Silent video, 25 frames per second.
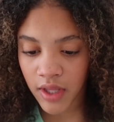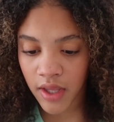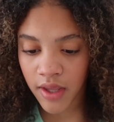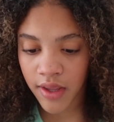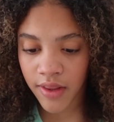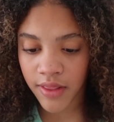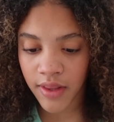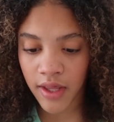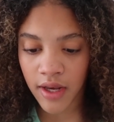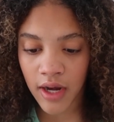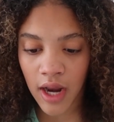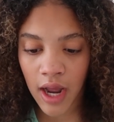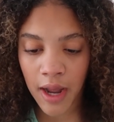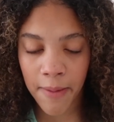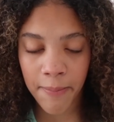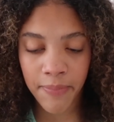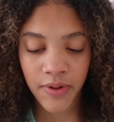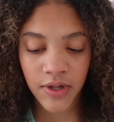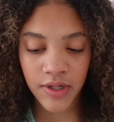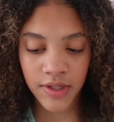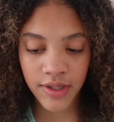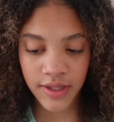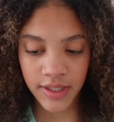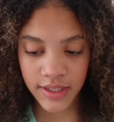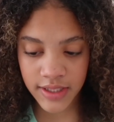and then I
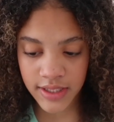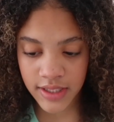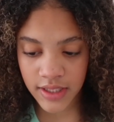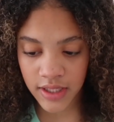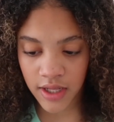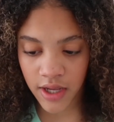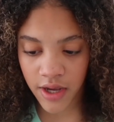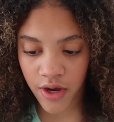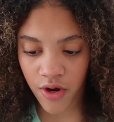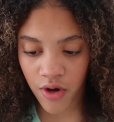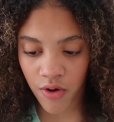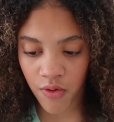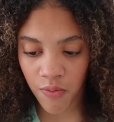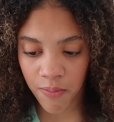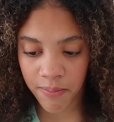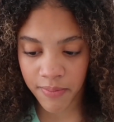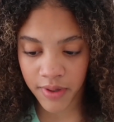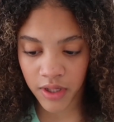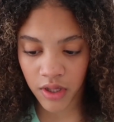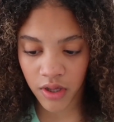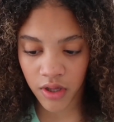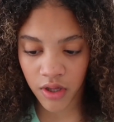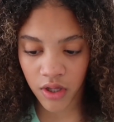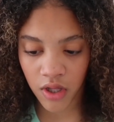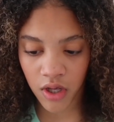put this layer
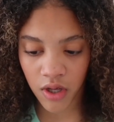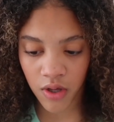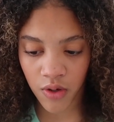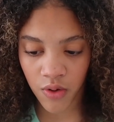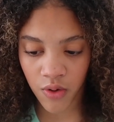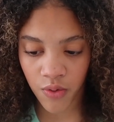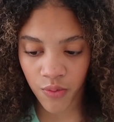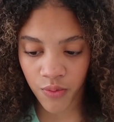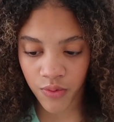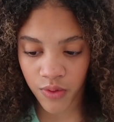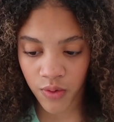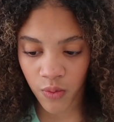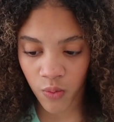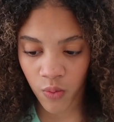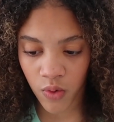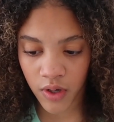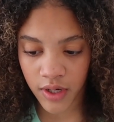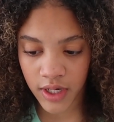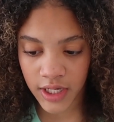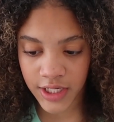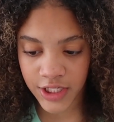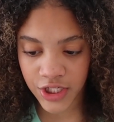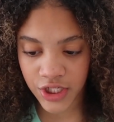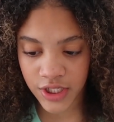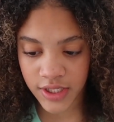below the one
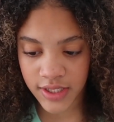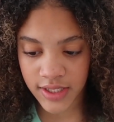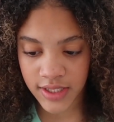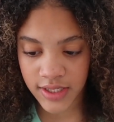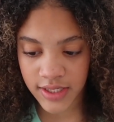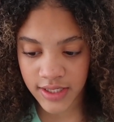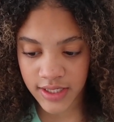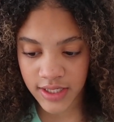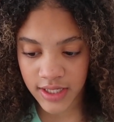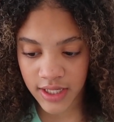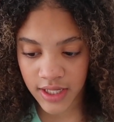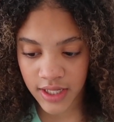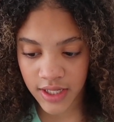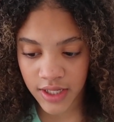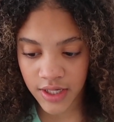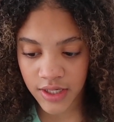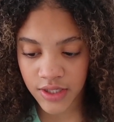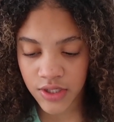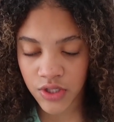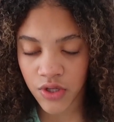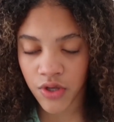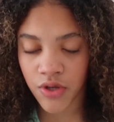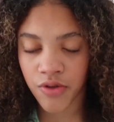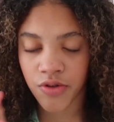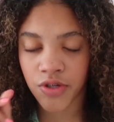I just did.
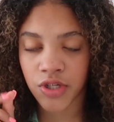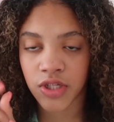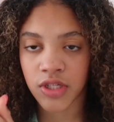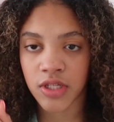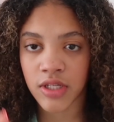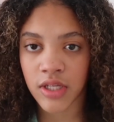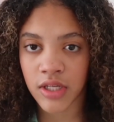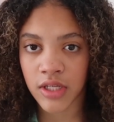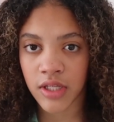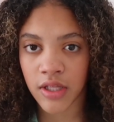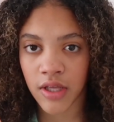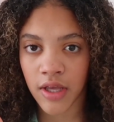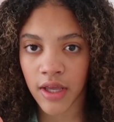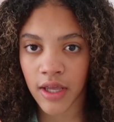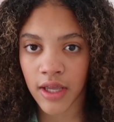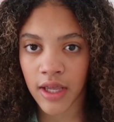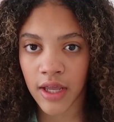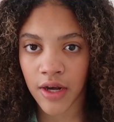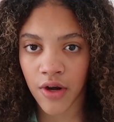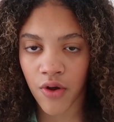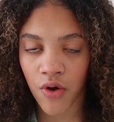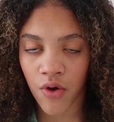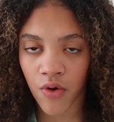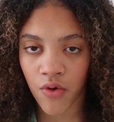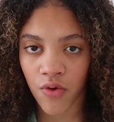So you just click
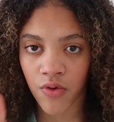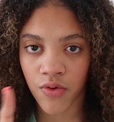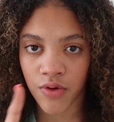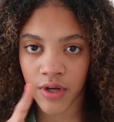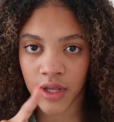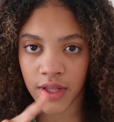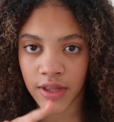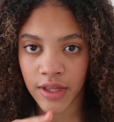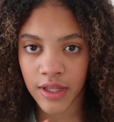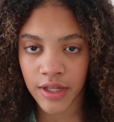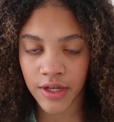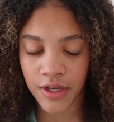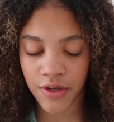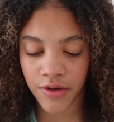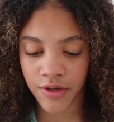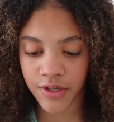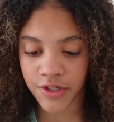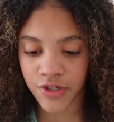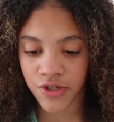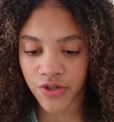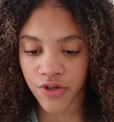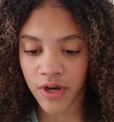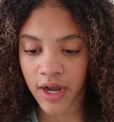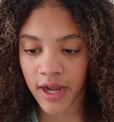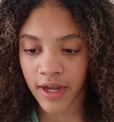and hold, and then you
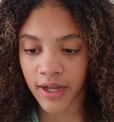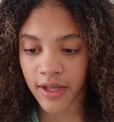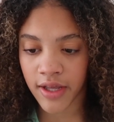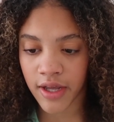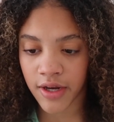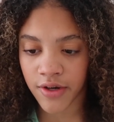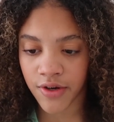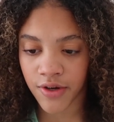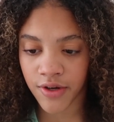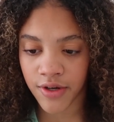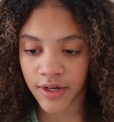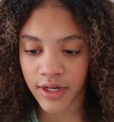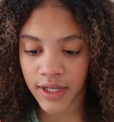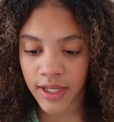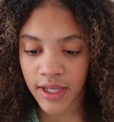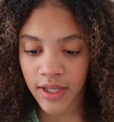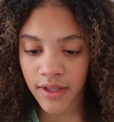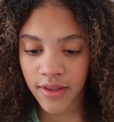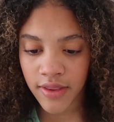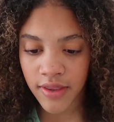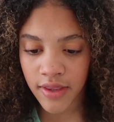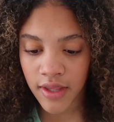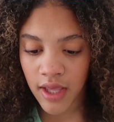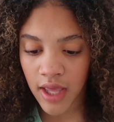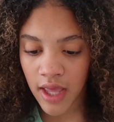can drag it
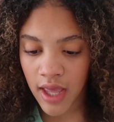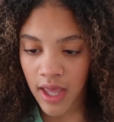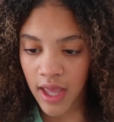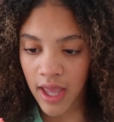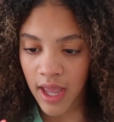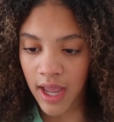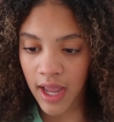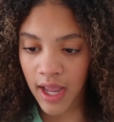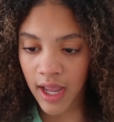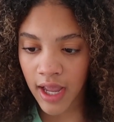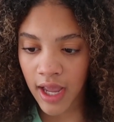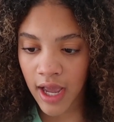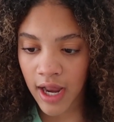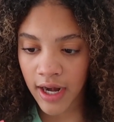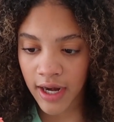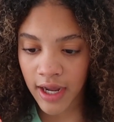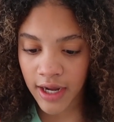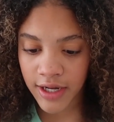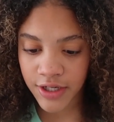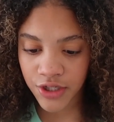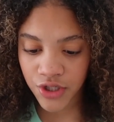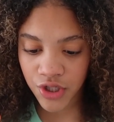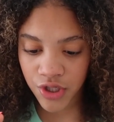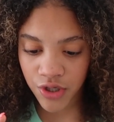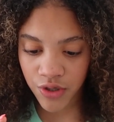underneath. And
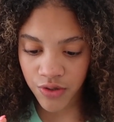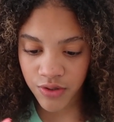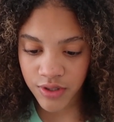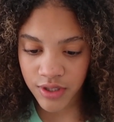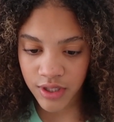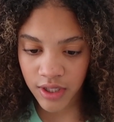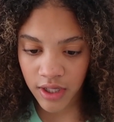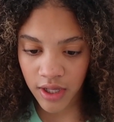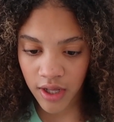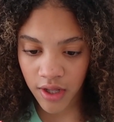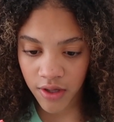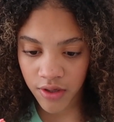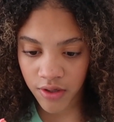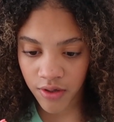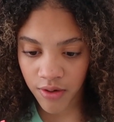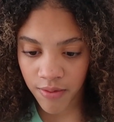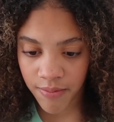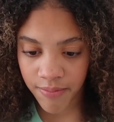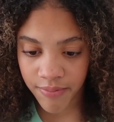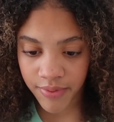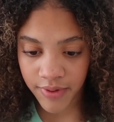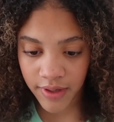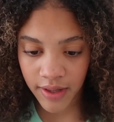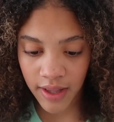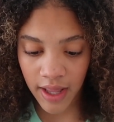I chose the color
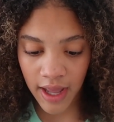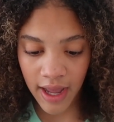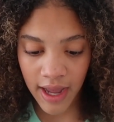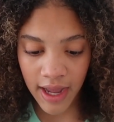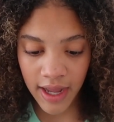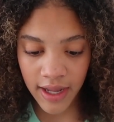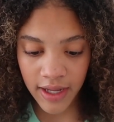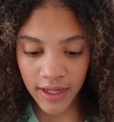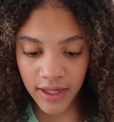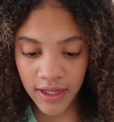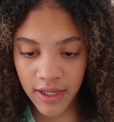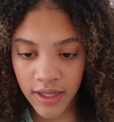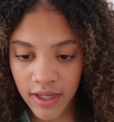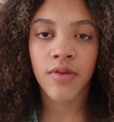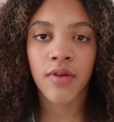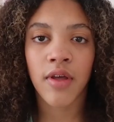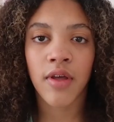black.